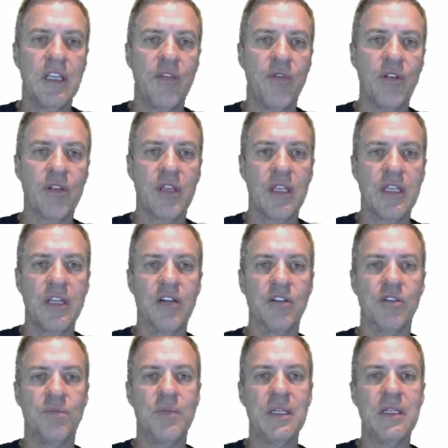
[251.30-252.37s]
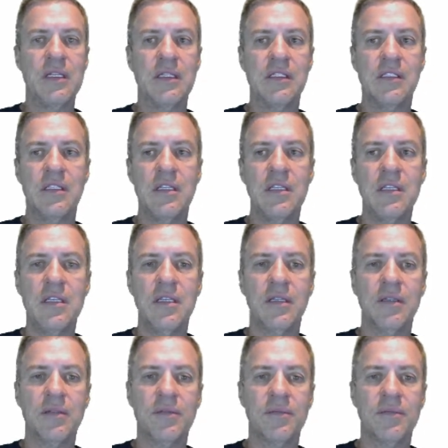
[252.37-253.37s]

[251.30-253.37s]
If we look at gears B to C,